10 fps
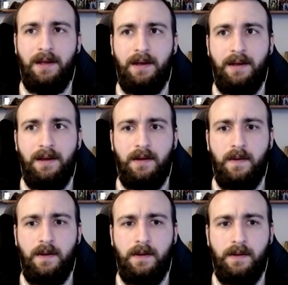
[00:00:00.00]

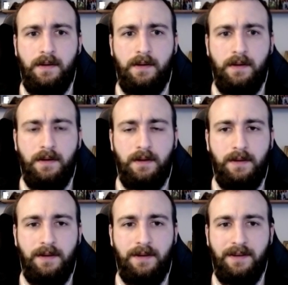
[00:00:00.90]

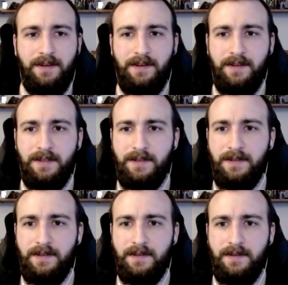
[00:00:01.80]

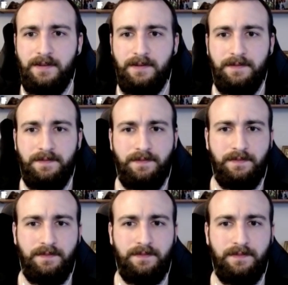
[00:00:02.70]

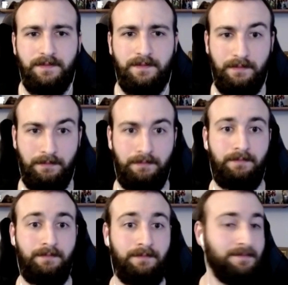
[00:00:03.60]

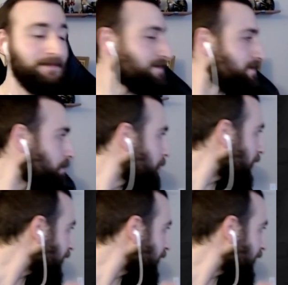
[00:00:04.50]
This person isn't speaking.